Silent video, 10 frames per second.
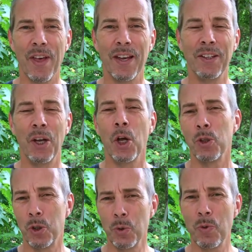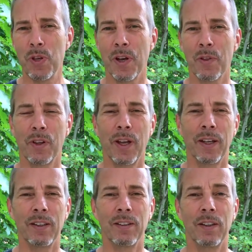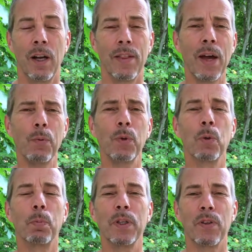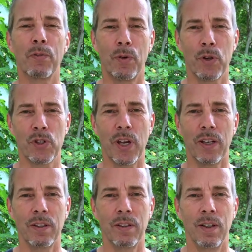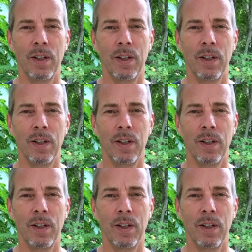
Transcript: Then do the other leg. That will complete the first set.